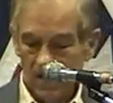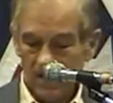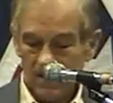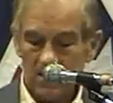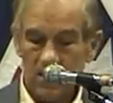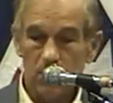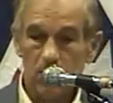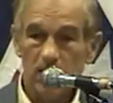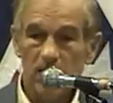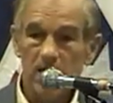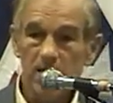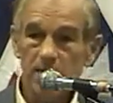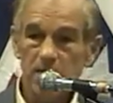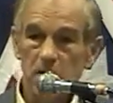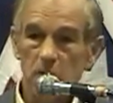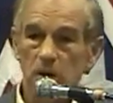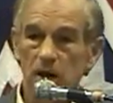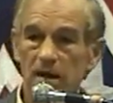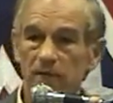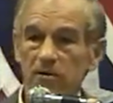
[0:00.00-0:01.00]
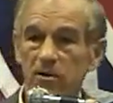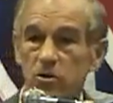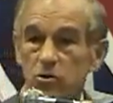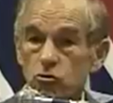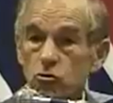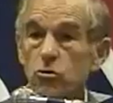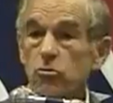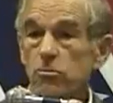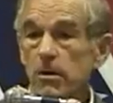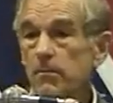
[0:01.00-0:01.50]
So if you have a
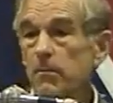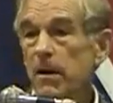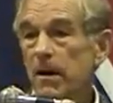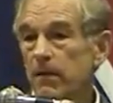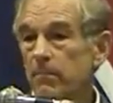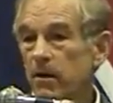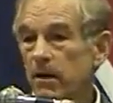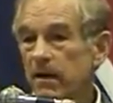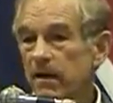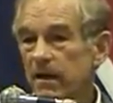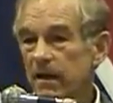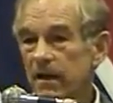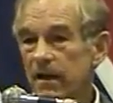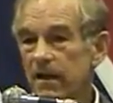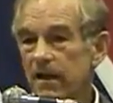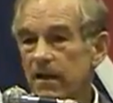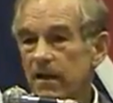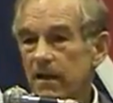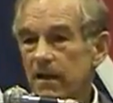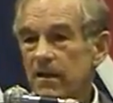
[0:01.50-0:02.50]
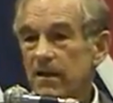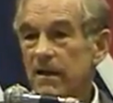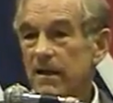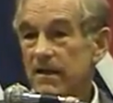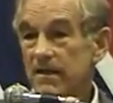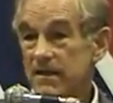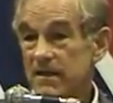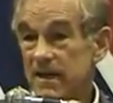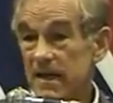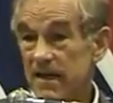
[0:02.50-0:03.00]
true republic, the
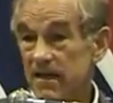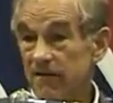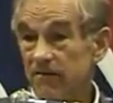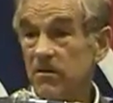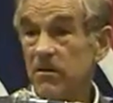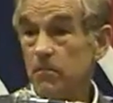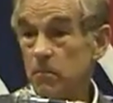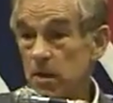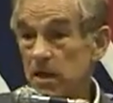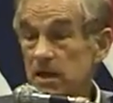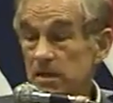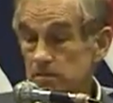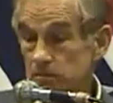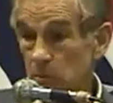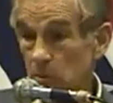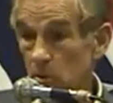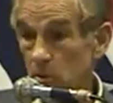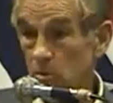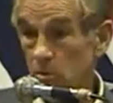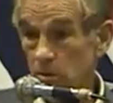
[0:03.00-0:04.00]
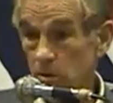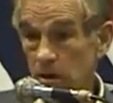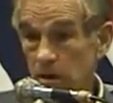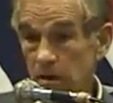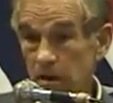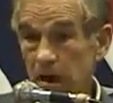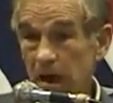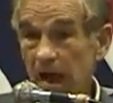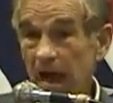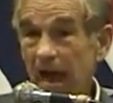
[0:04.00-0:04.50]
consent of the people
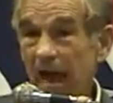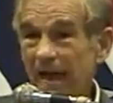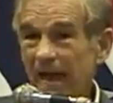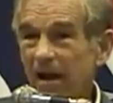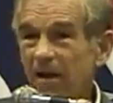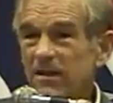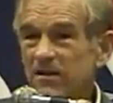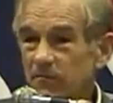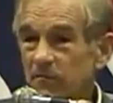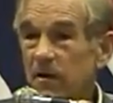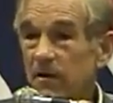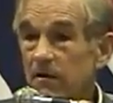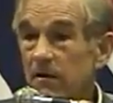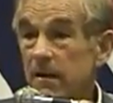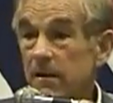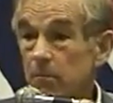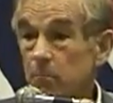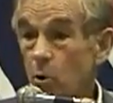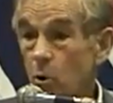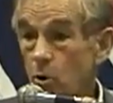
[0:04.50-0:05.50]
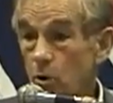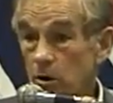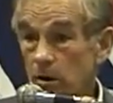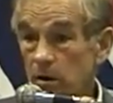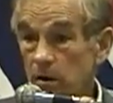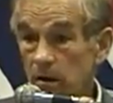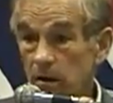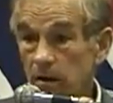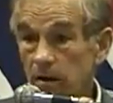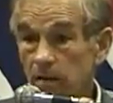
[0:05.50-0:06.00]
is very
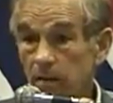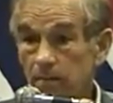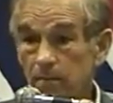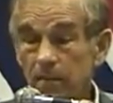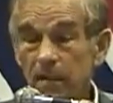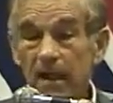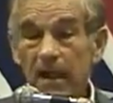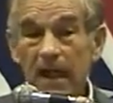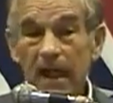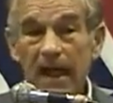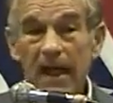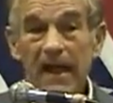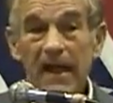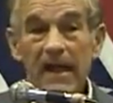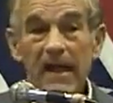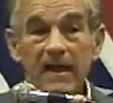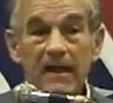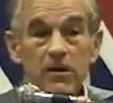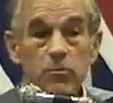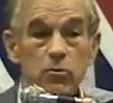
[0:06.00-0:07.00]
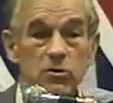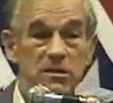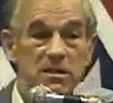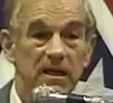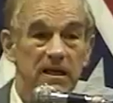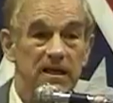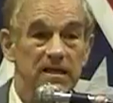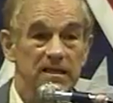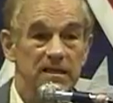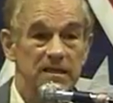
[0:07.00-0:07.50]
important. And it was
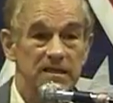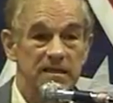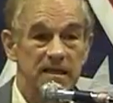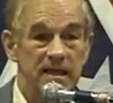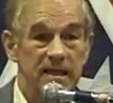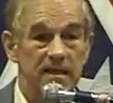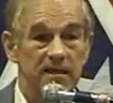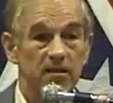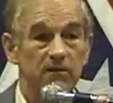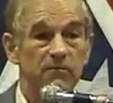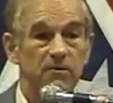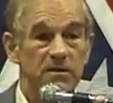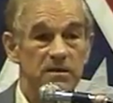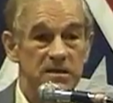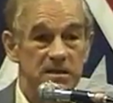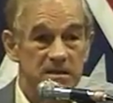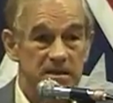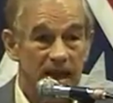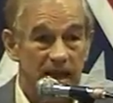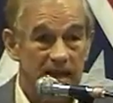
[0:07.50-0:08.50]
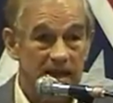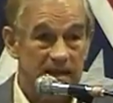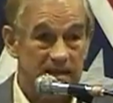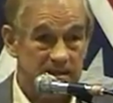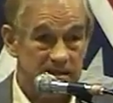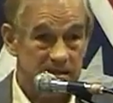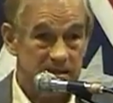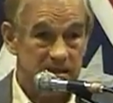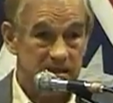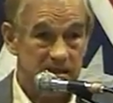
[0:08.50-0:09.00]
the consent of the
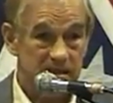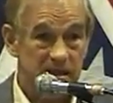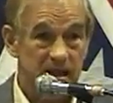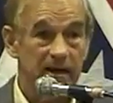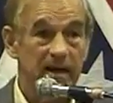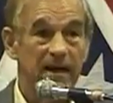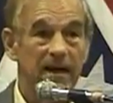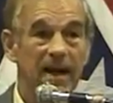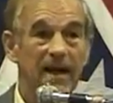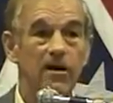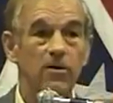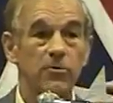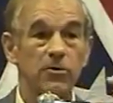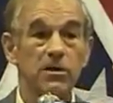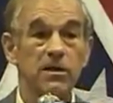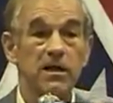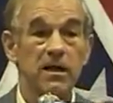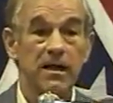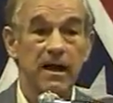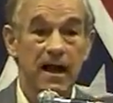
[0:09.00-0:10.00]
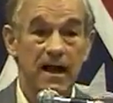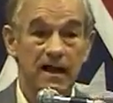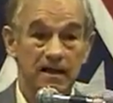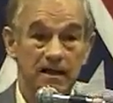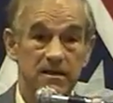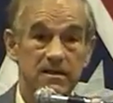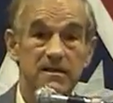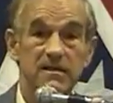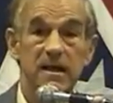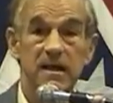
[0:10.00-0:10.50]
states that allowed the
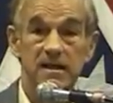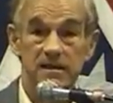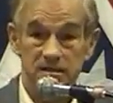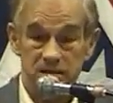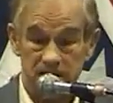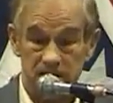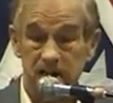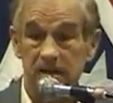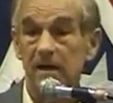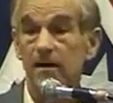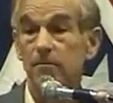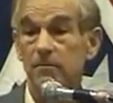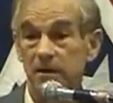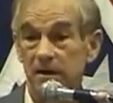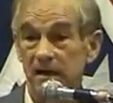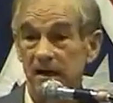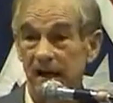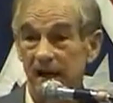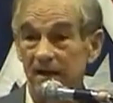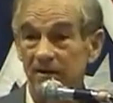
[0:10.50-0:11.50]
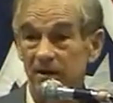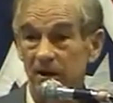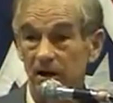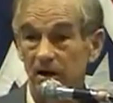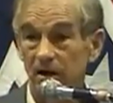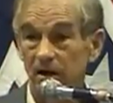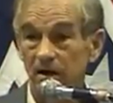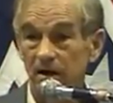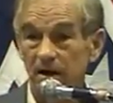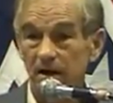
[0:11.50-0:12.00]
United States to come together.